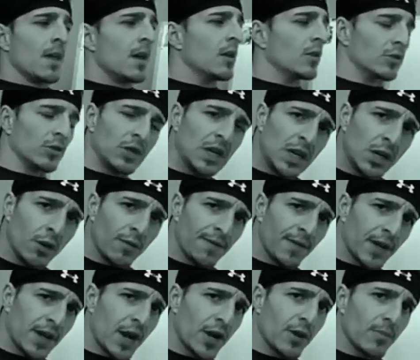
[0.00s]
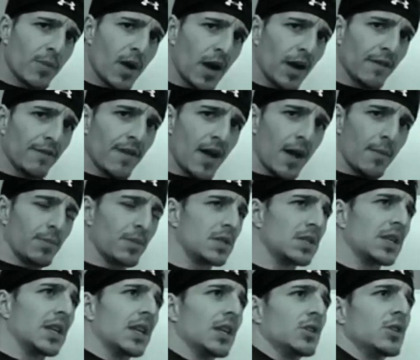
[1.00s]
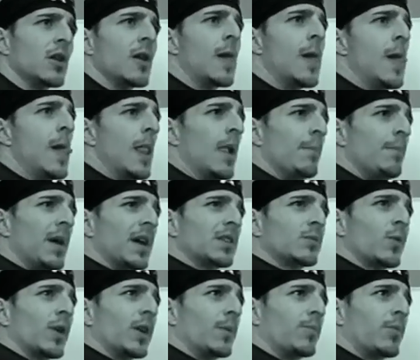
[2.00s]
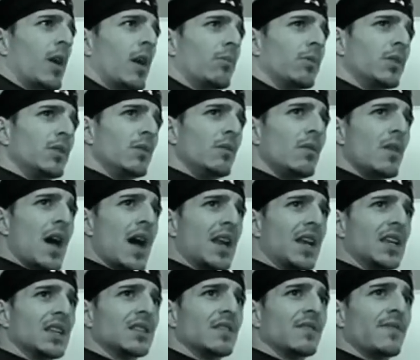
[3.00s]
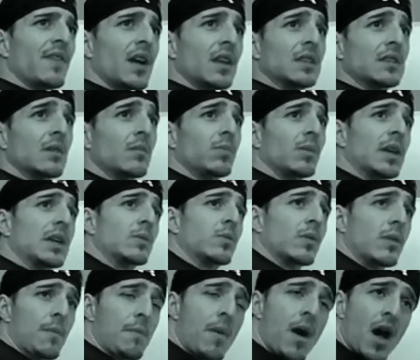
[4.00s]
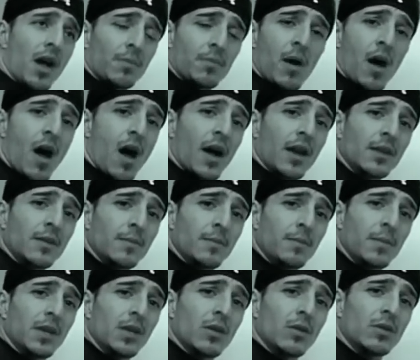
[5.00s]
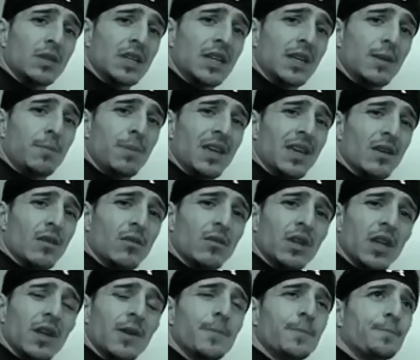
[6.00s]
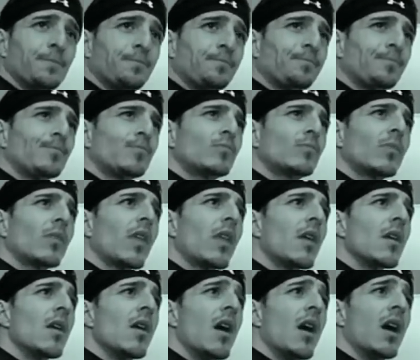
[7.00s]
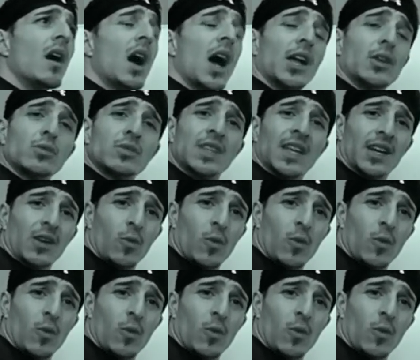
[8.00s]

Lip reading: So you need to go figure out your body fat percentage. Best way to probably do that is to find some place with a bod pod, B-O-D-P-O-D, hydrostatic